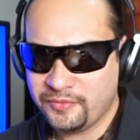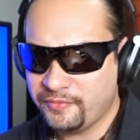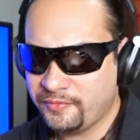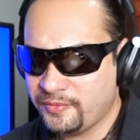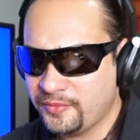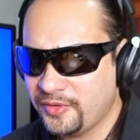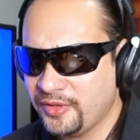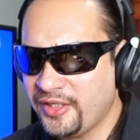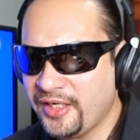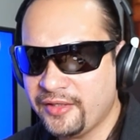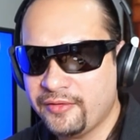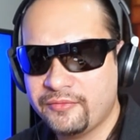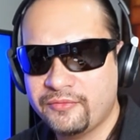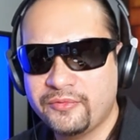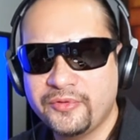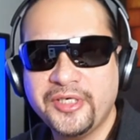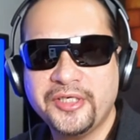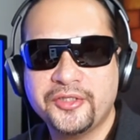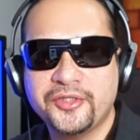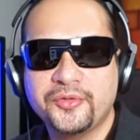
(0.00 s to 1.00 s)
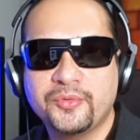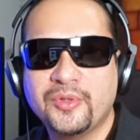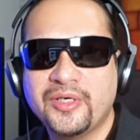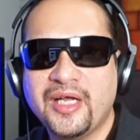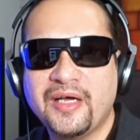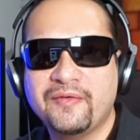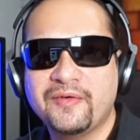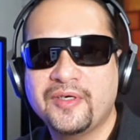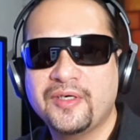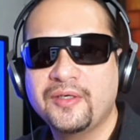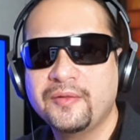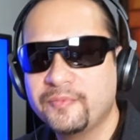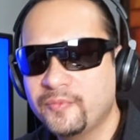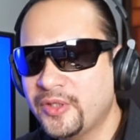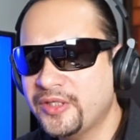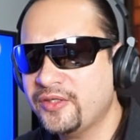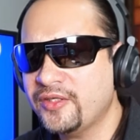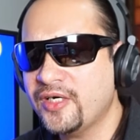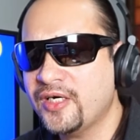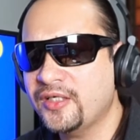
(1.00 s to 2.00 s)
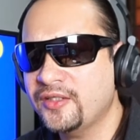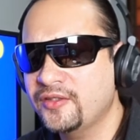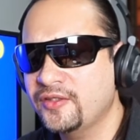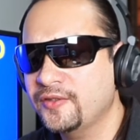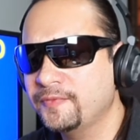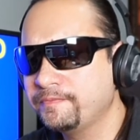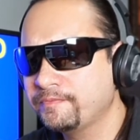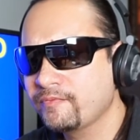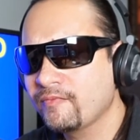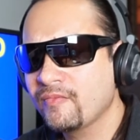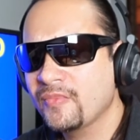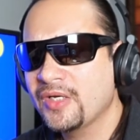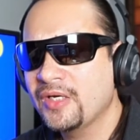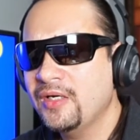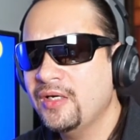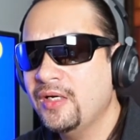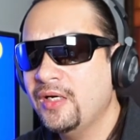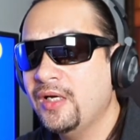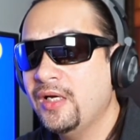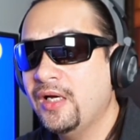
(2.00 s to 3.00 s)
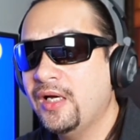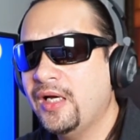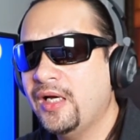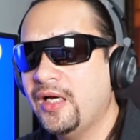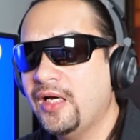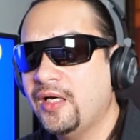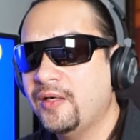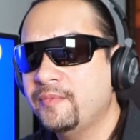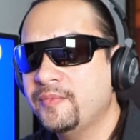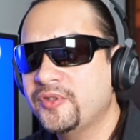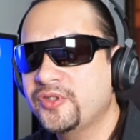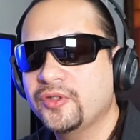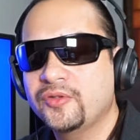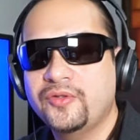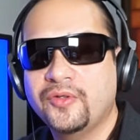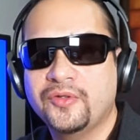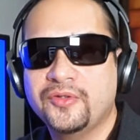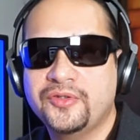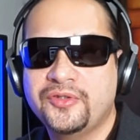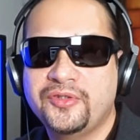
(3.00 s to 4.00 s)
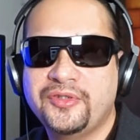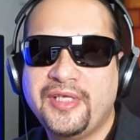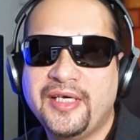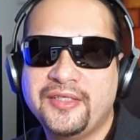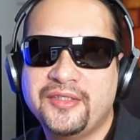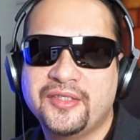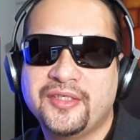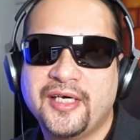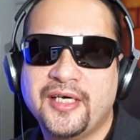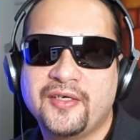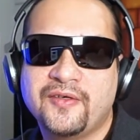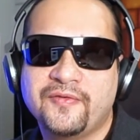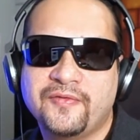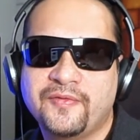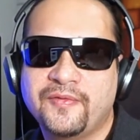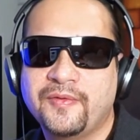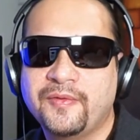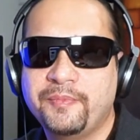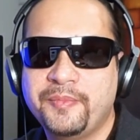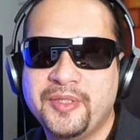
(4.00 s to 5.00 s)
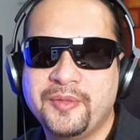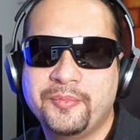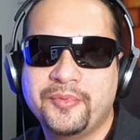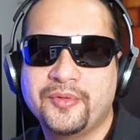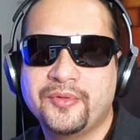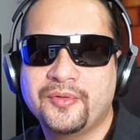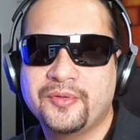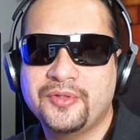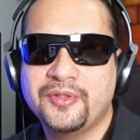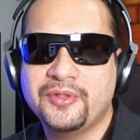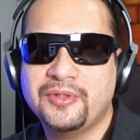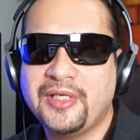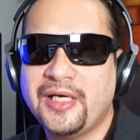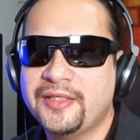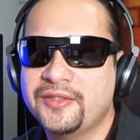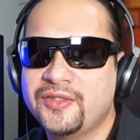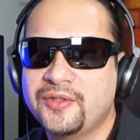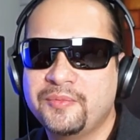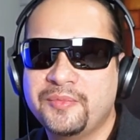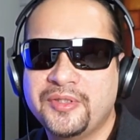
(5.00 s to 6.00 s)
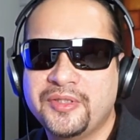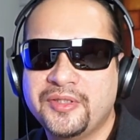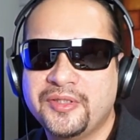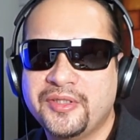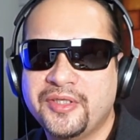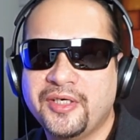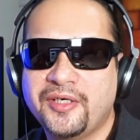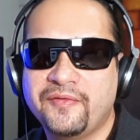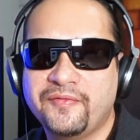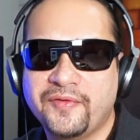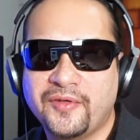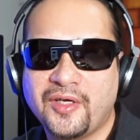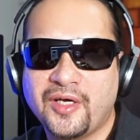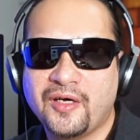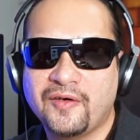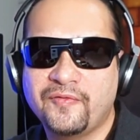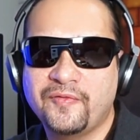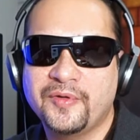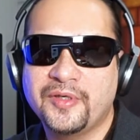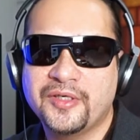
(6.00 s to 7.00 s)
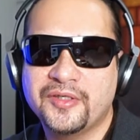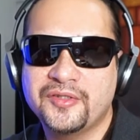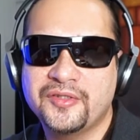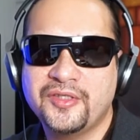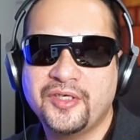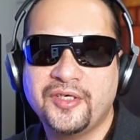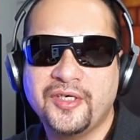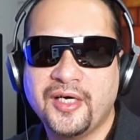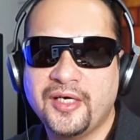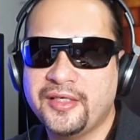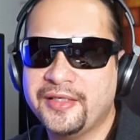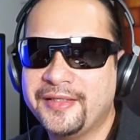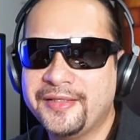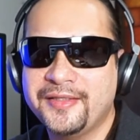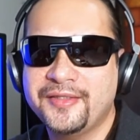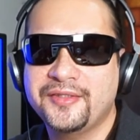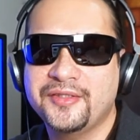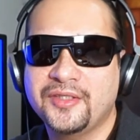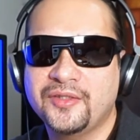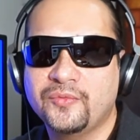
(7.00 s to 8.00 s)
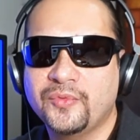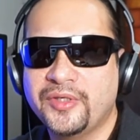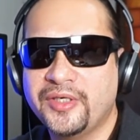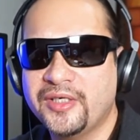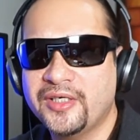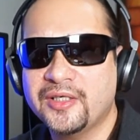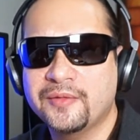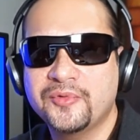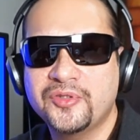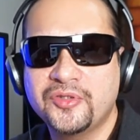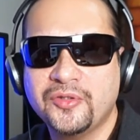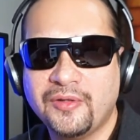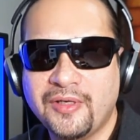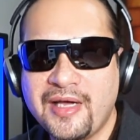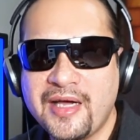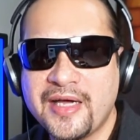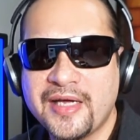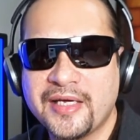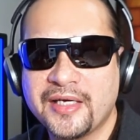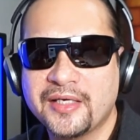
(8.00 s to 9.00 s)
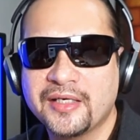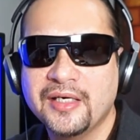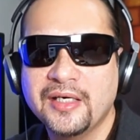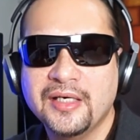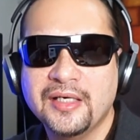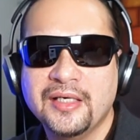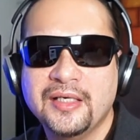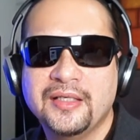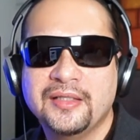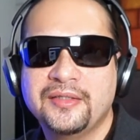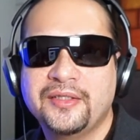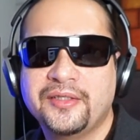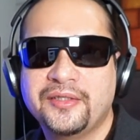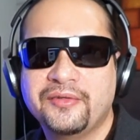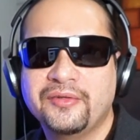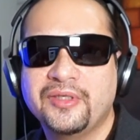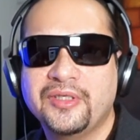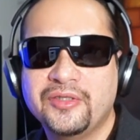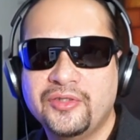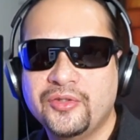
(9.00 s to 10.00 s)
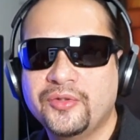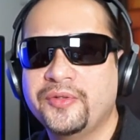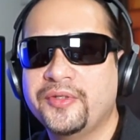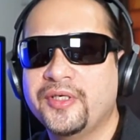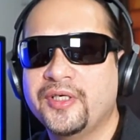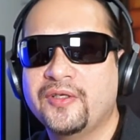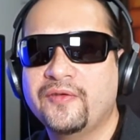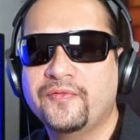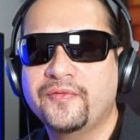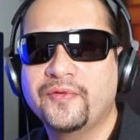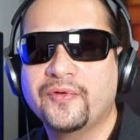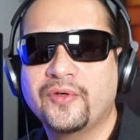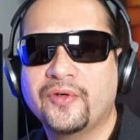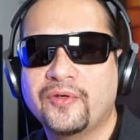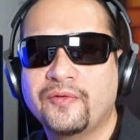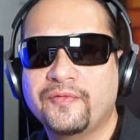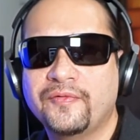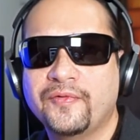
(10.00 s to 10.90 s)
to get rich, whatnot. So that's the kind of people you'd like to be careful of, because they're not innocent when it comes to lying. They're really doing it for